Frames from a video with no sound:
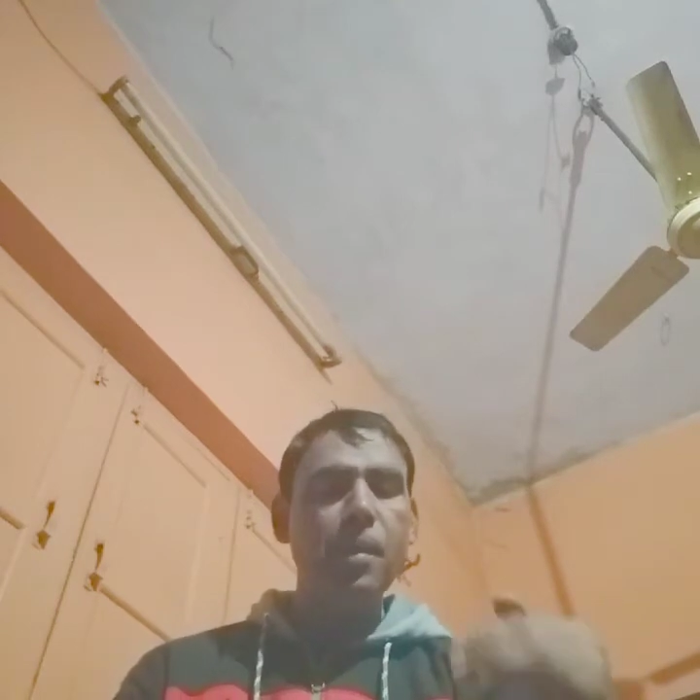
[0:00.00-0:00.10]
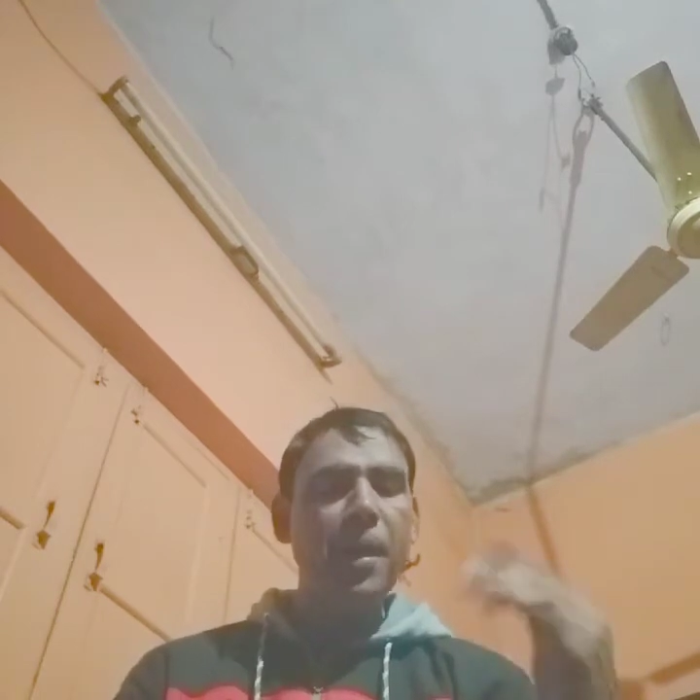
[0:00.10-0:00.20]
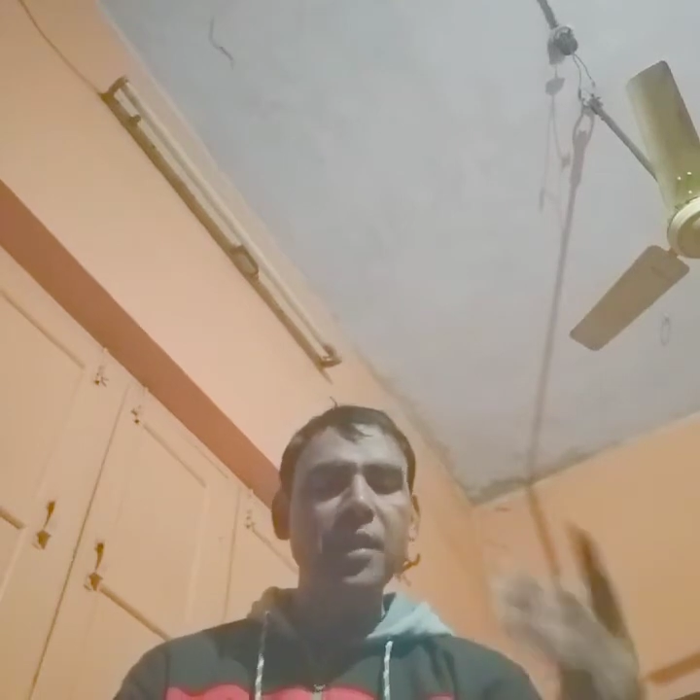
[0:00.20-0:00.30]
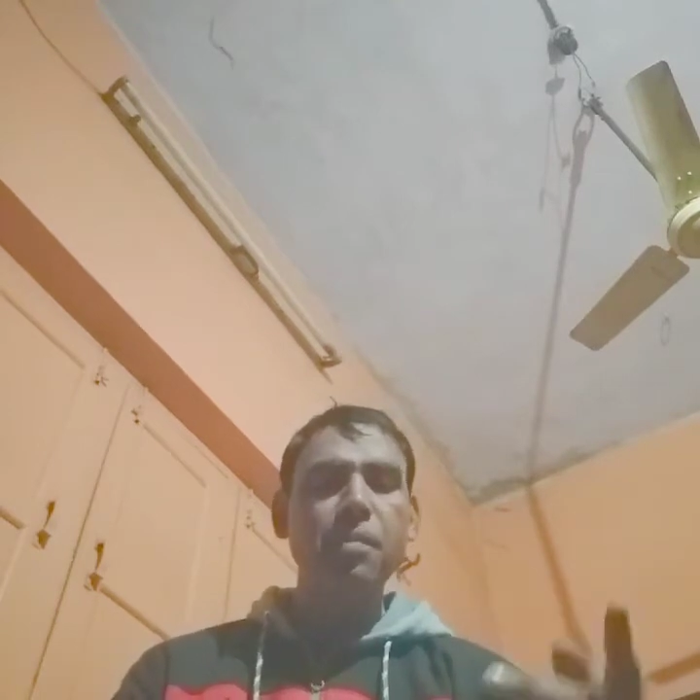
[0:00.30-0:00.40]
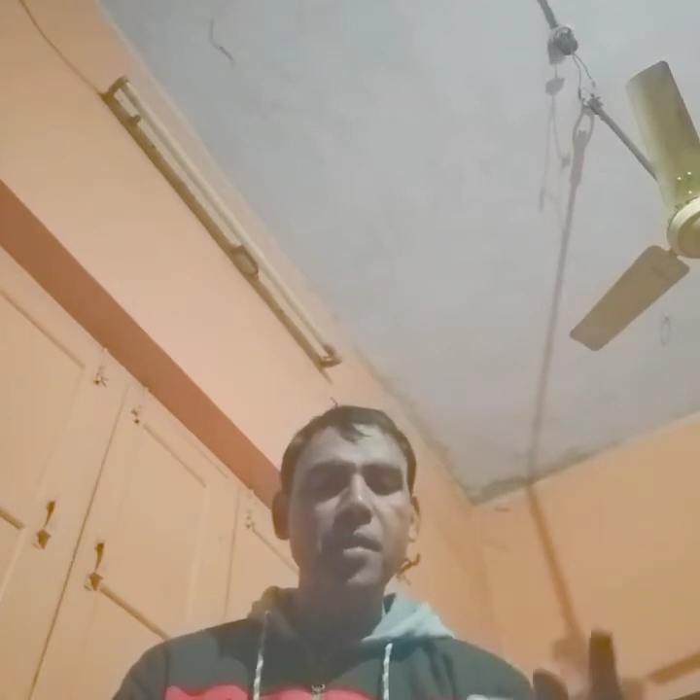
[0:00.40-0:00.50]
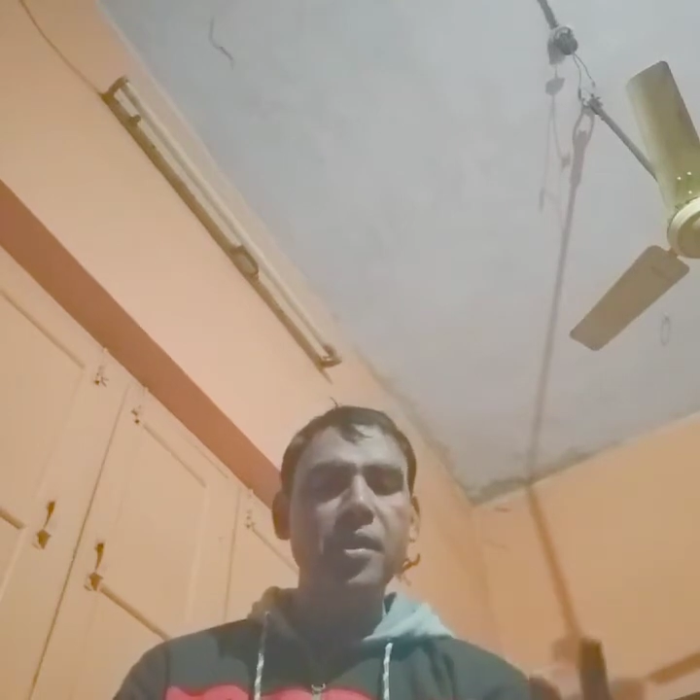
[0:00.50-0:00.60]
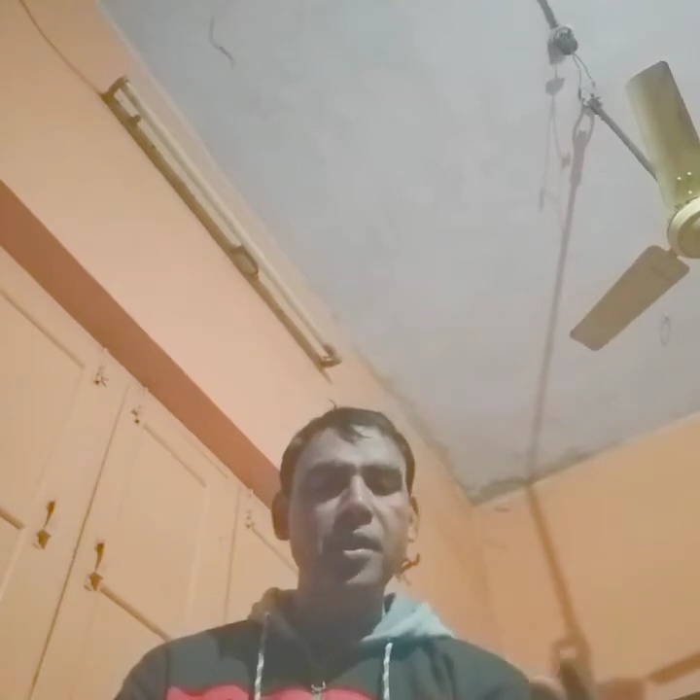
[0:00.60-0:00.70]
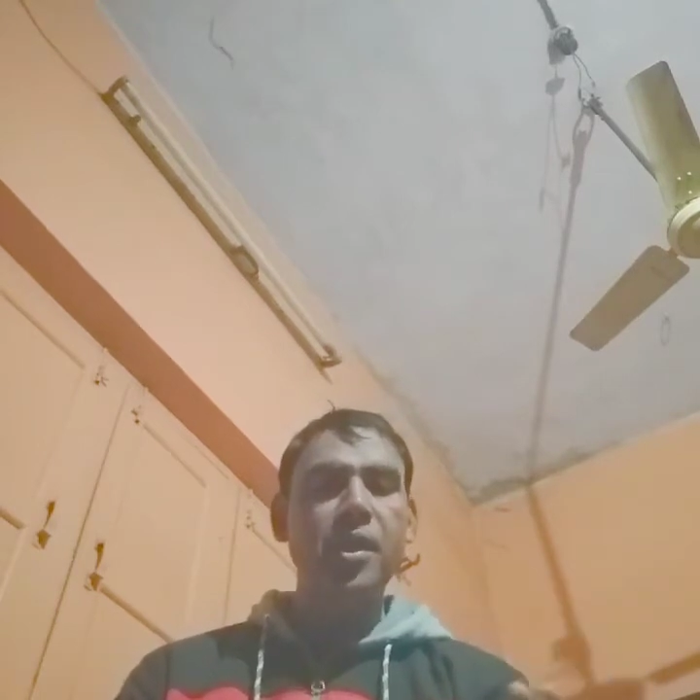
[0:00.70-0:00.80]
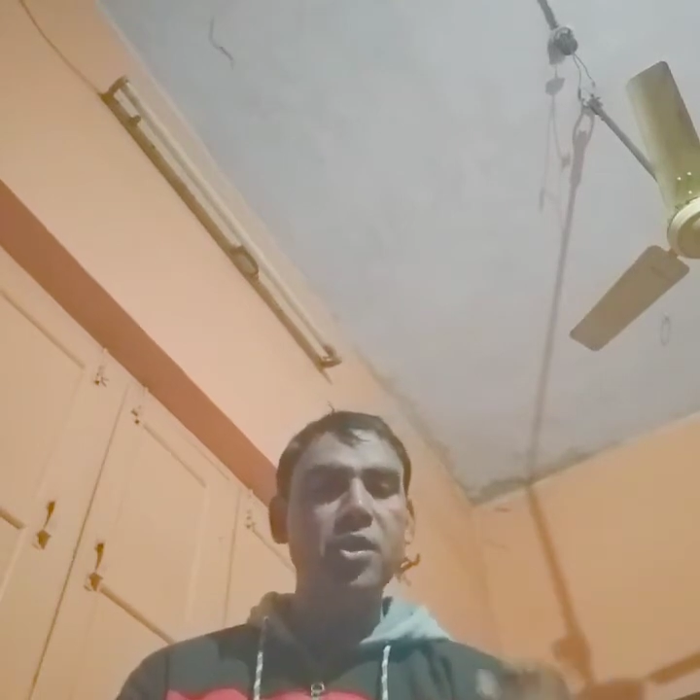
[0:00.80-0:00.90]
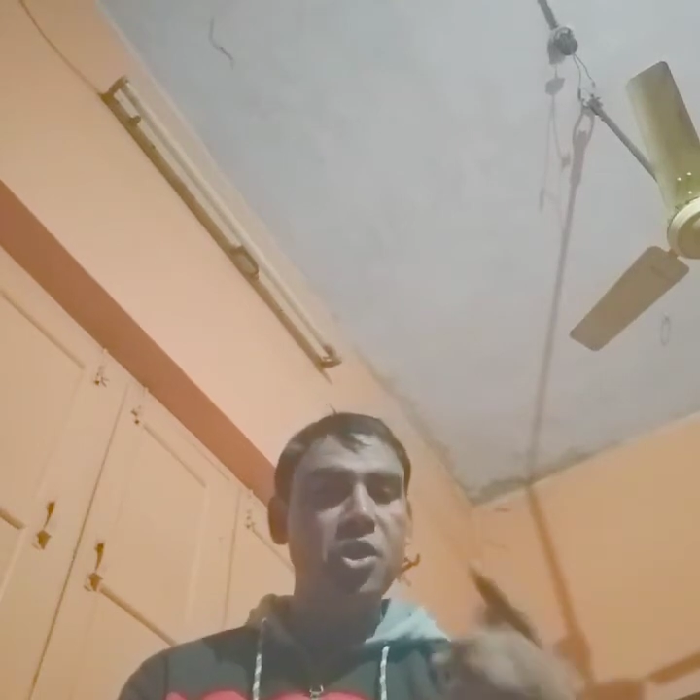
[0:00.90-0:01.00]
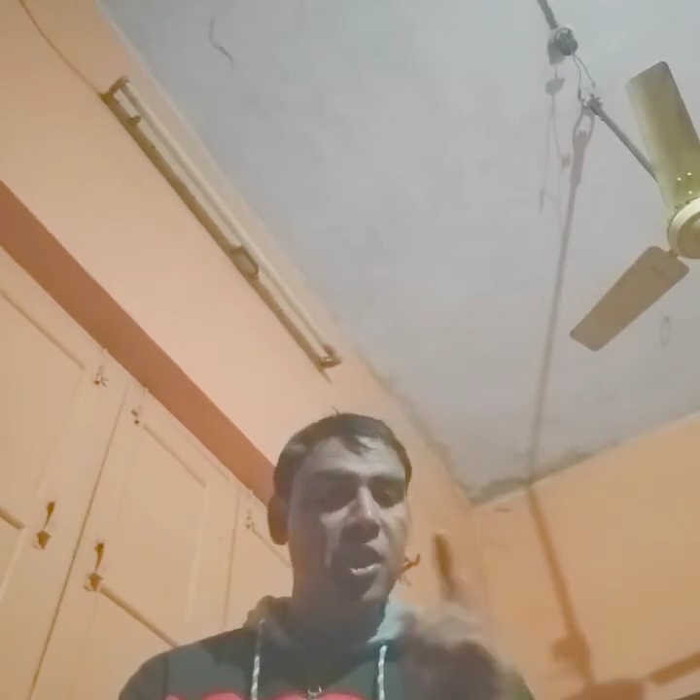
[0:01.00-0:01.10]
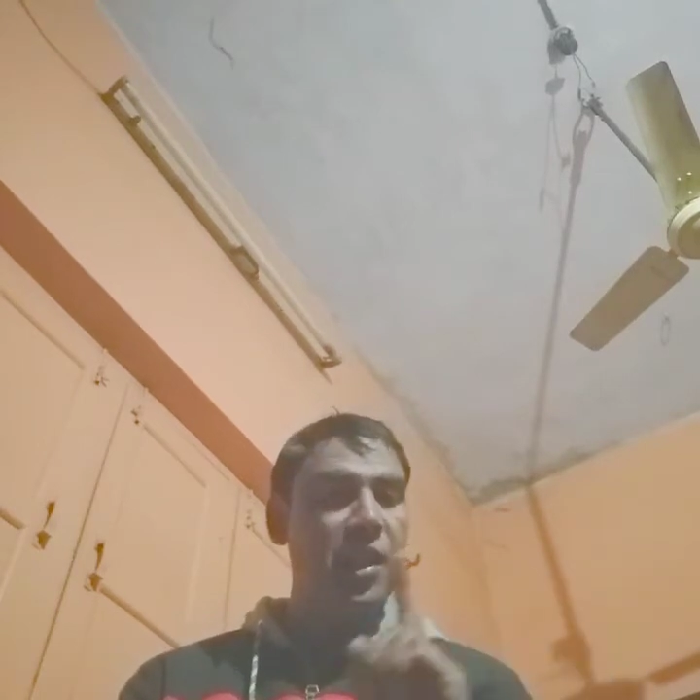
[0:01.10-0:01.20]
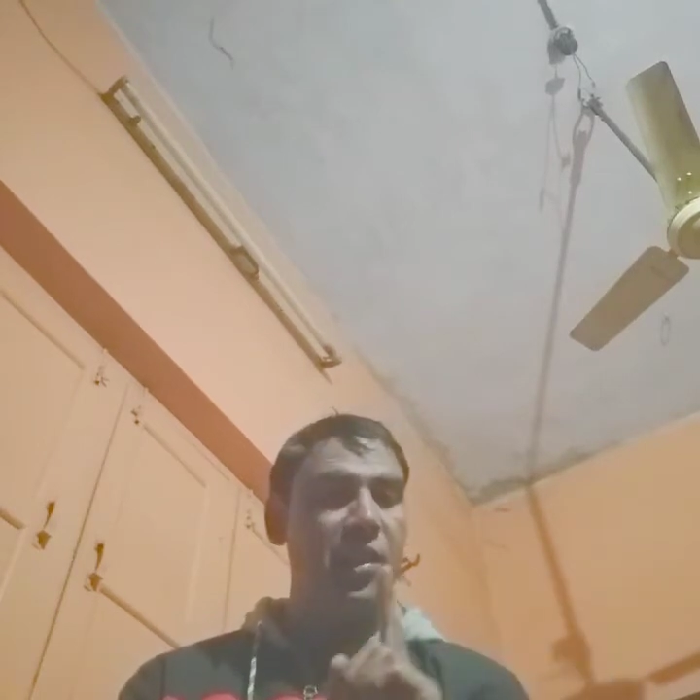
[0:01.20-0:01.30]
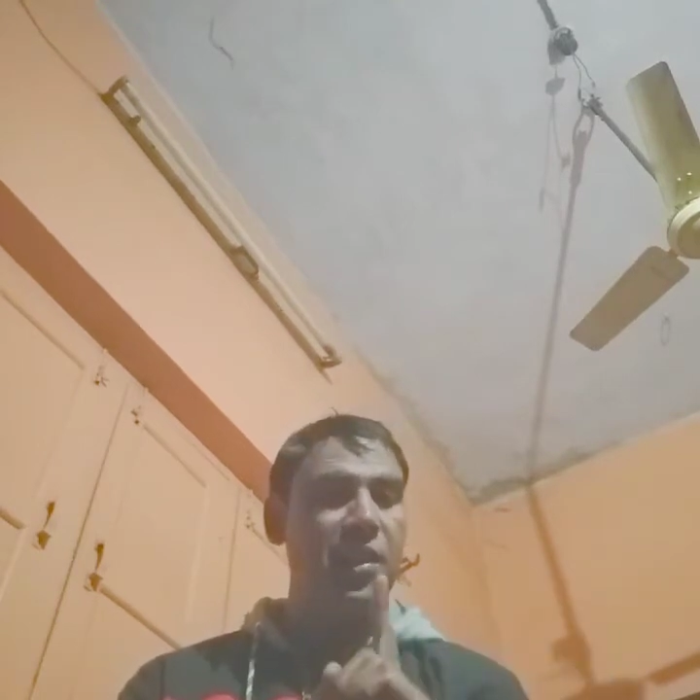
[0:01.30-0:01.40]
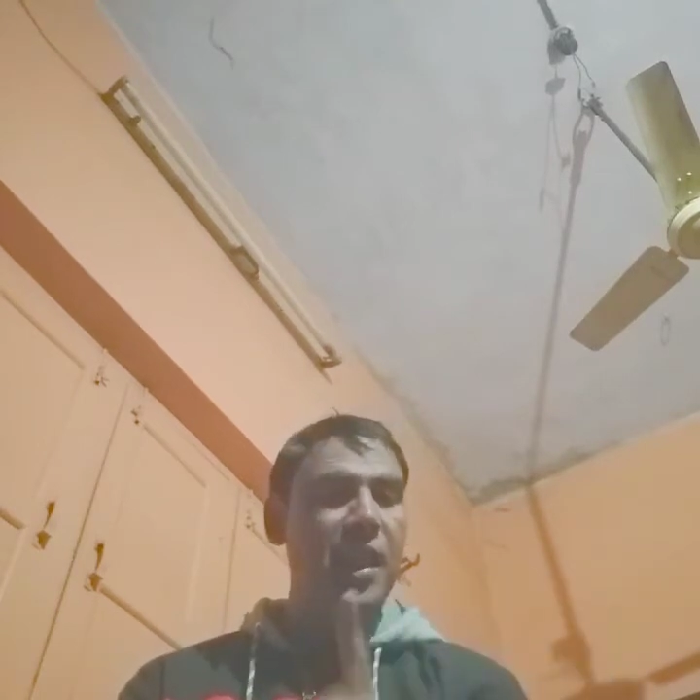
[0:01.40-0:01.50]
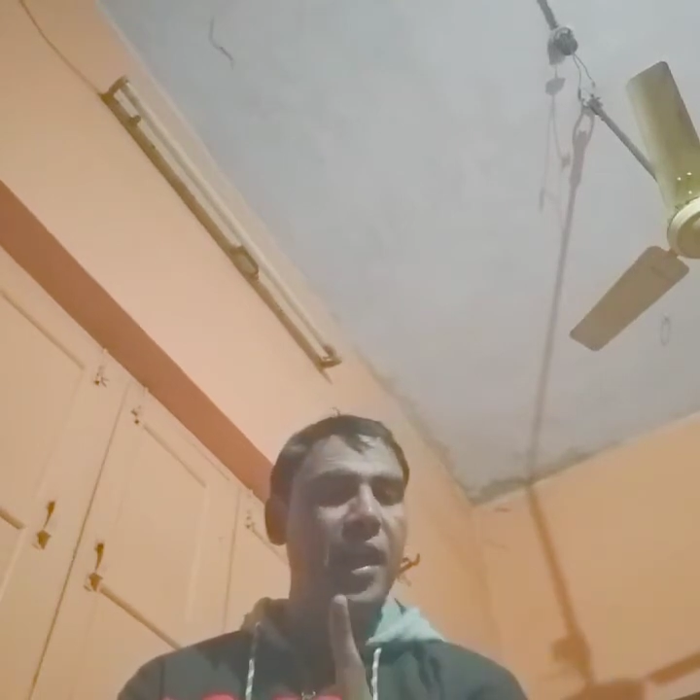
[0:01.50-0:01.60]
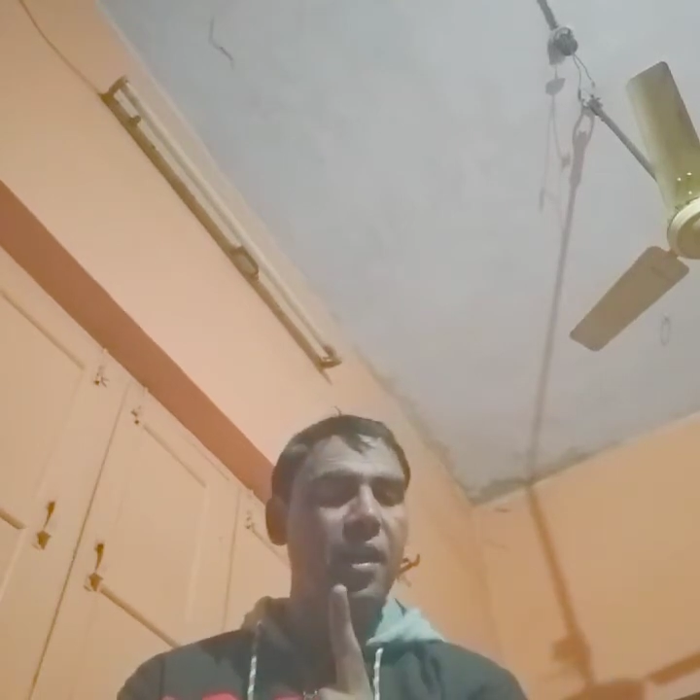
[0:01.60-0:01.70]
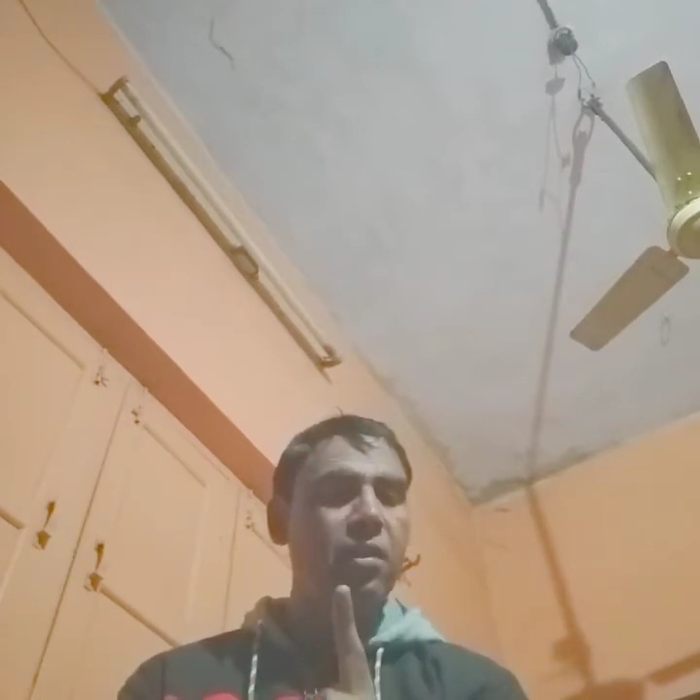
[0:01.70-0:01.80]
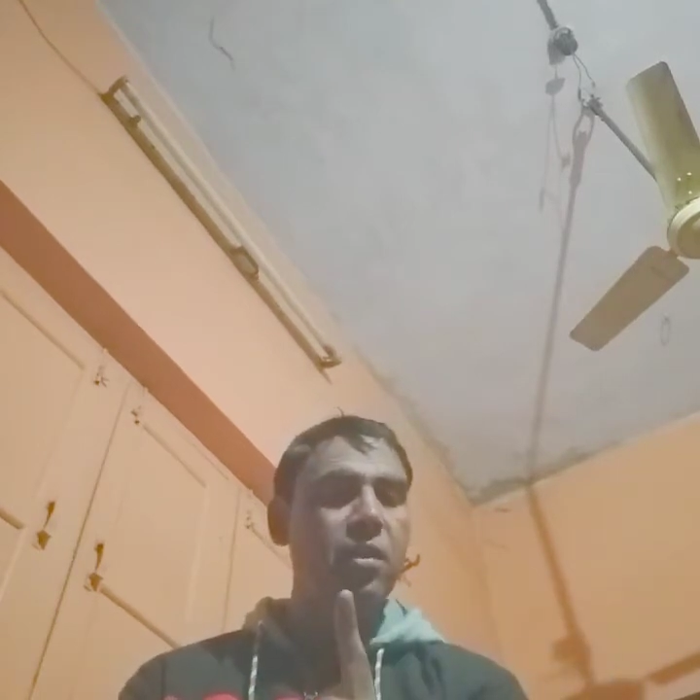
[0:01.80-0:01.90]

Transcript: mathematics. Here the